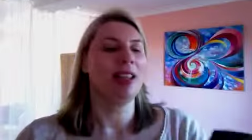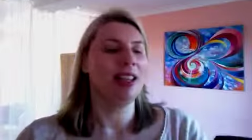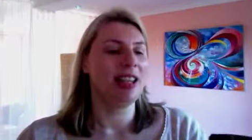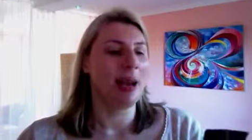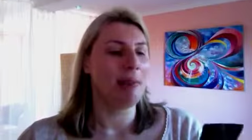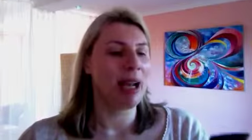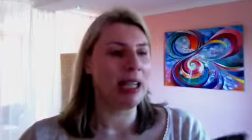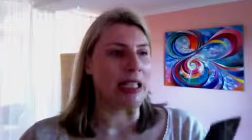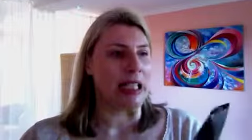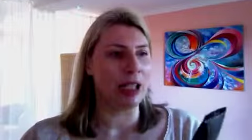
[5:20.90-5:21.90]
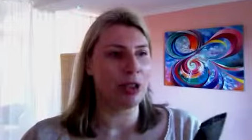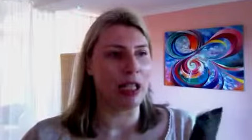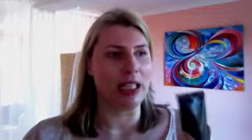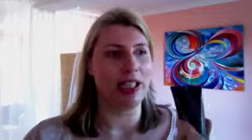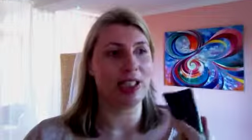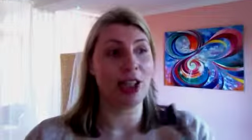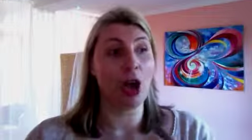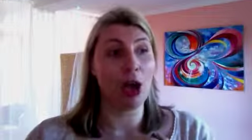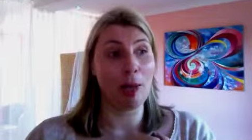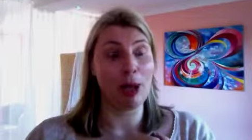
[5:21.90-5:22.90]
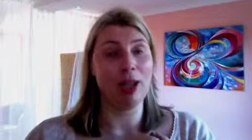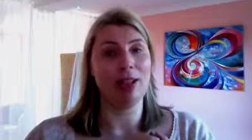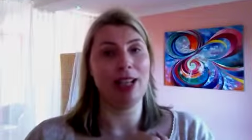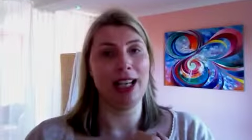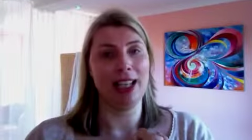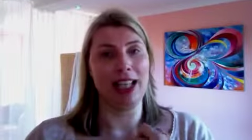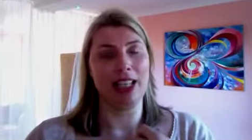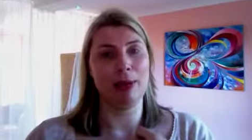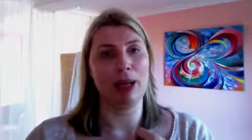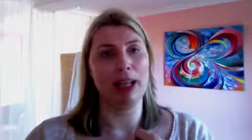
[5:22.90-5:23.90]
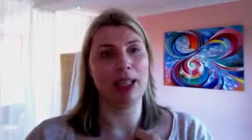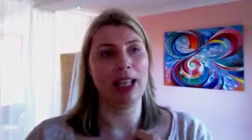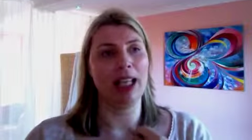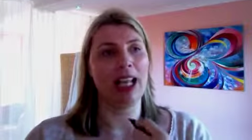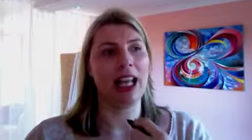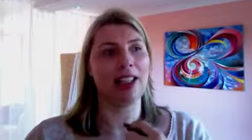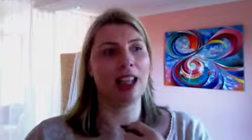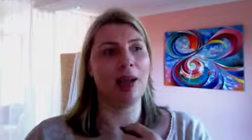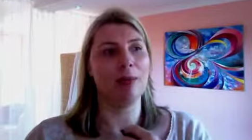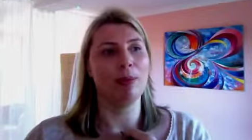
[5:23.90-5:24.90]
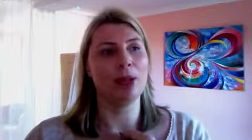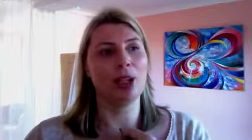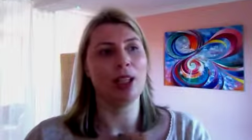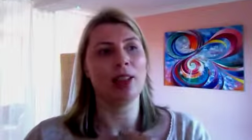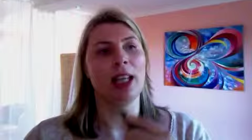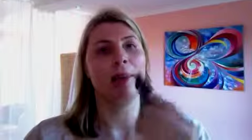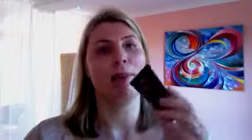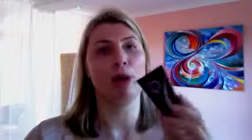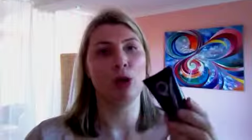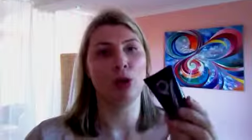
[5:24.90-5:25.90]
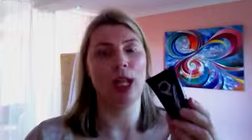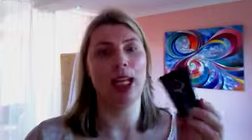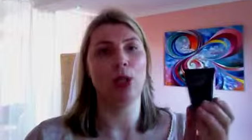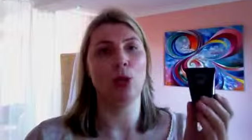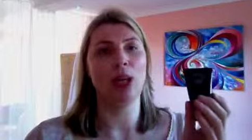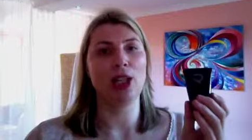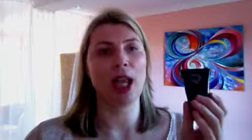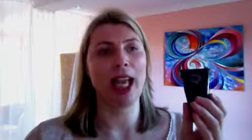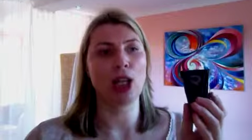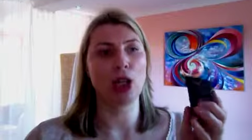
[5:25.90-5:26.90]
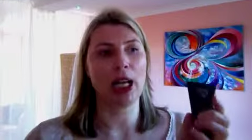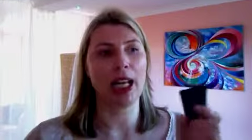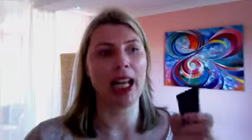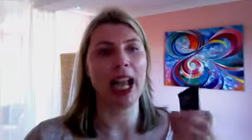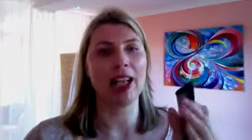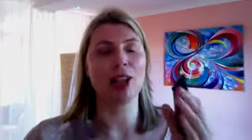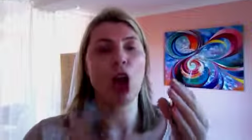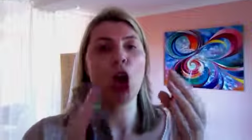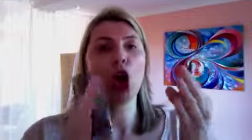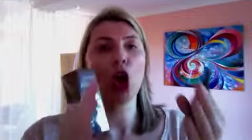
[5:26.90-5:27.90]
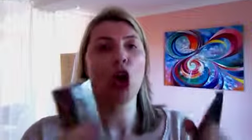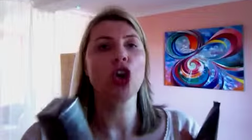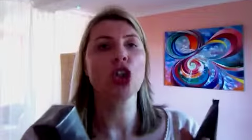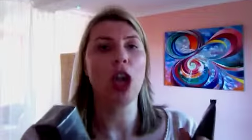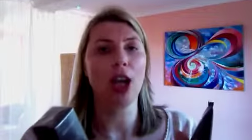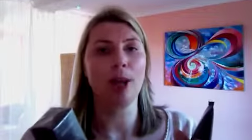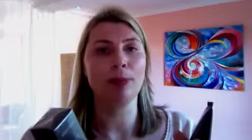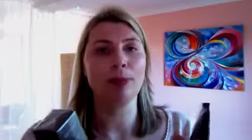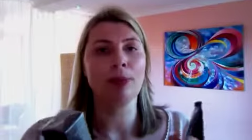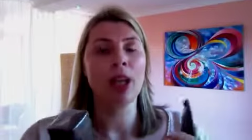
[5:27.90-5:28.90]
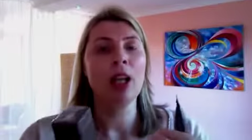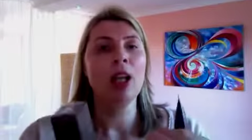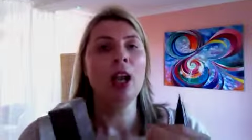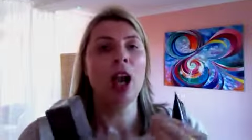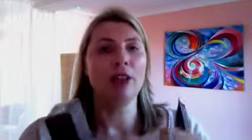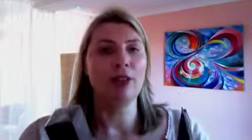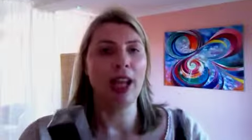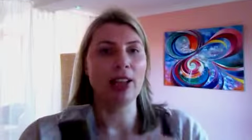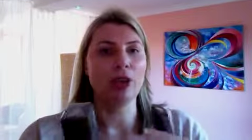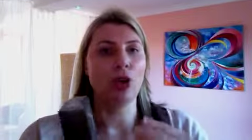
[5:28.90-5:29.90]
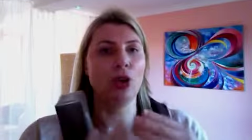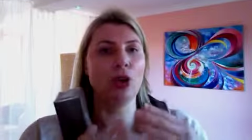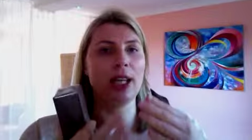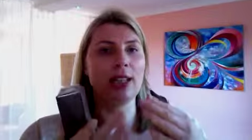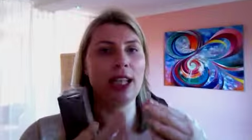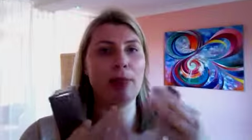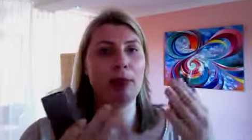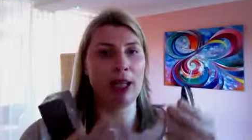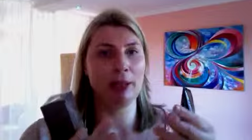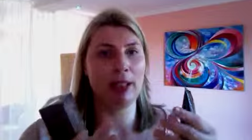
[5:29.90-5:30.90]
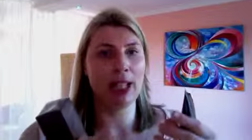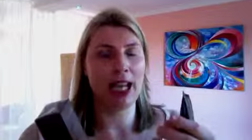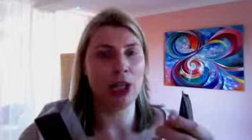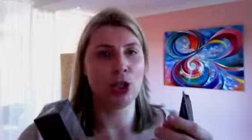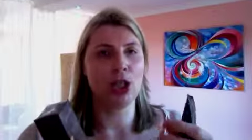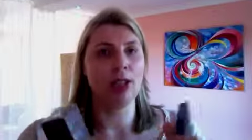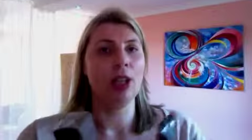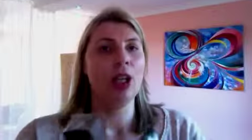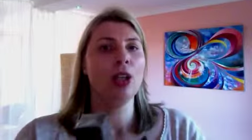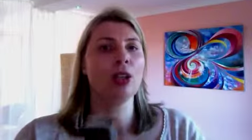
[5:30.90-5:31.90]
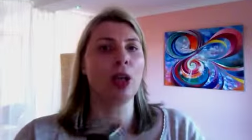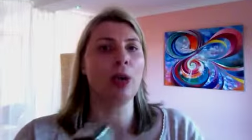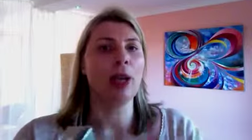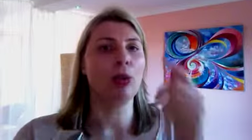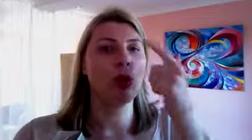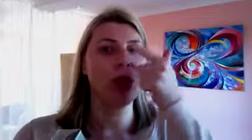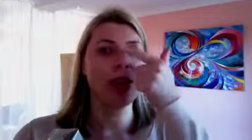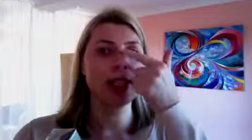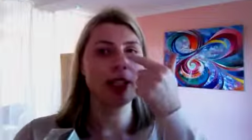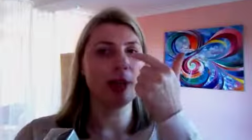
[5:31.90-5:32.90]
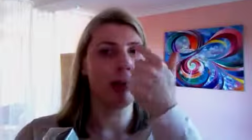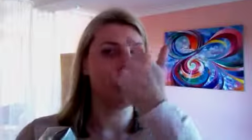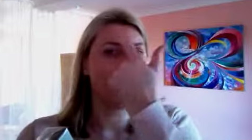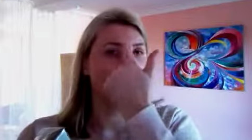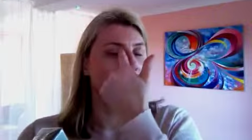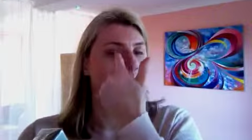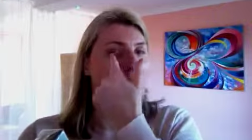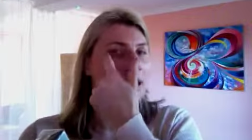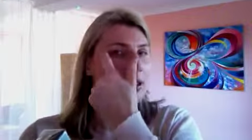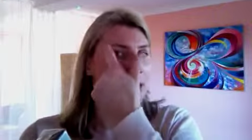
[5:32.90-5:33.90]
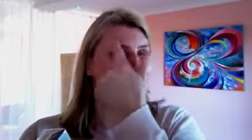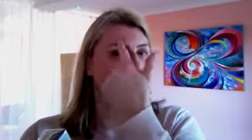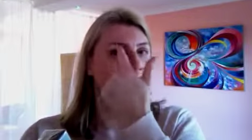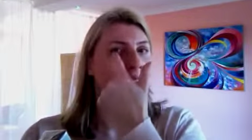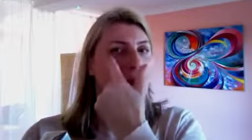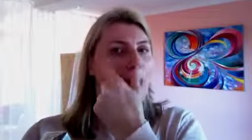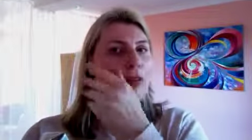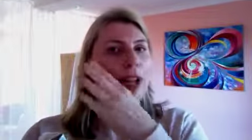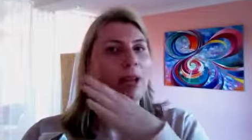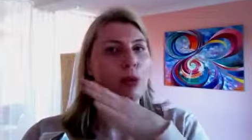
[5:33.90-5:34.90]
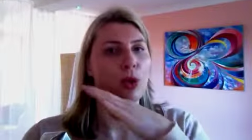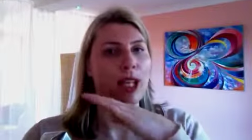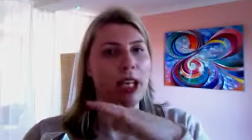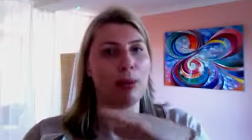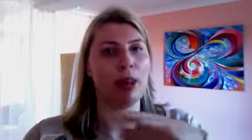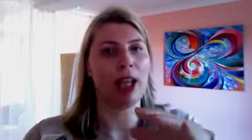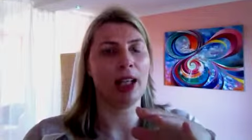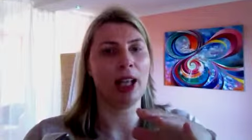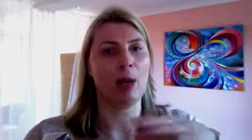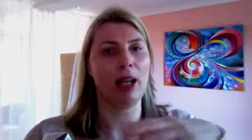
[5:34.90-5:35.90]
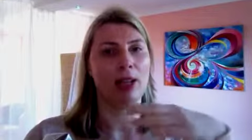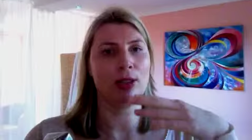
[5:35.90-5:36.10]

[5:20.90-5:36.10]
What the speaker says: The amazing ingredients that I personally think is amazing is diacetylbaldine, which actually has long-term effects on depigmentation, so it will lighten and brighten instantly, however it will keep that going.